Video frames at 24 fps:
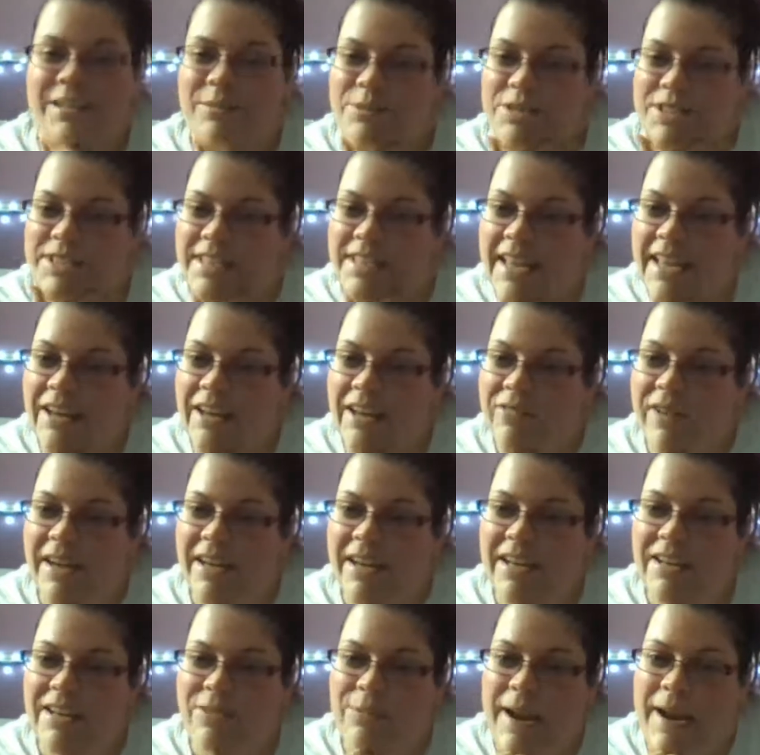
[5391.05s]
just getting
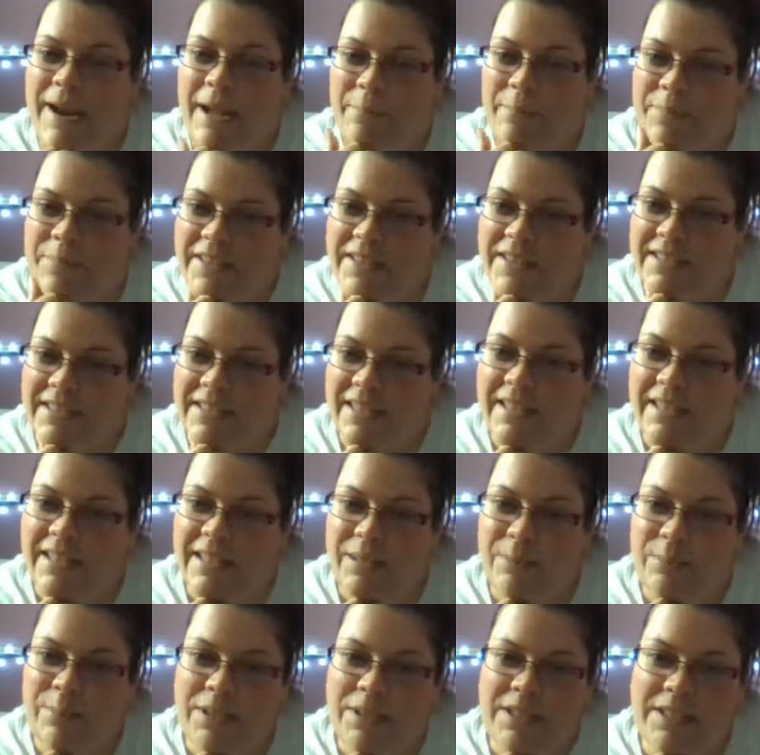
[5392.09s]
ready to wrap this
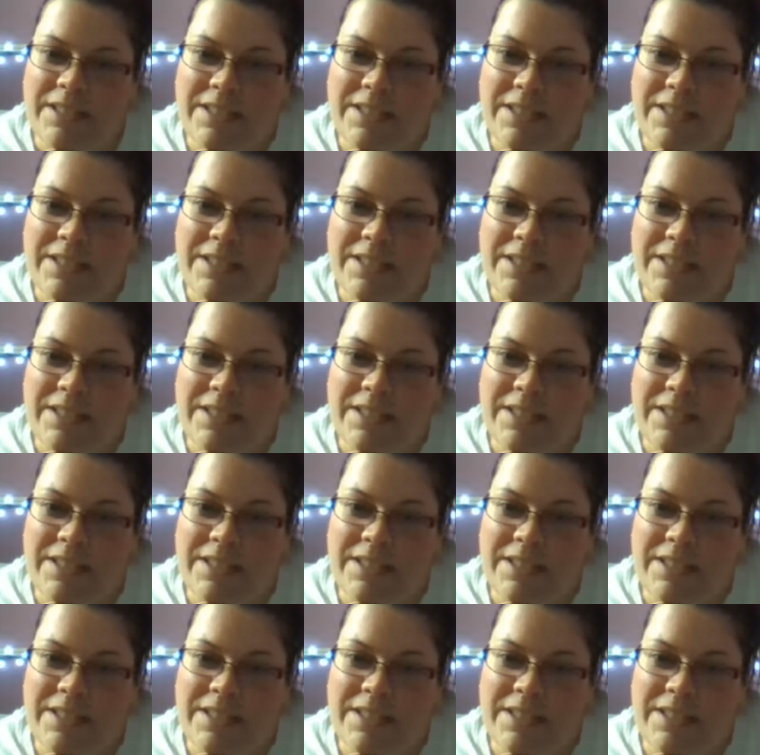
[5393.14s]
up.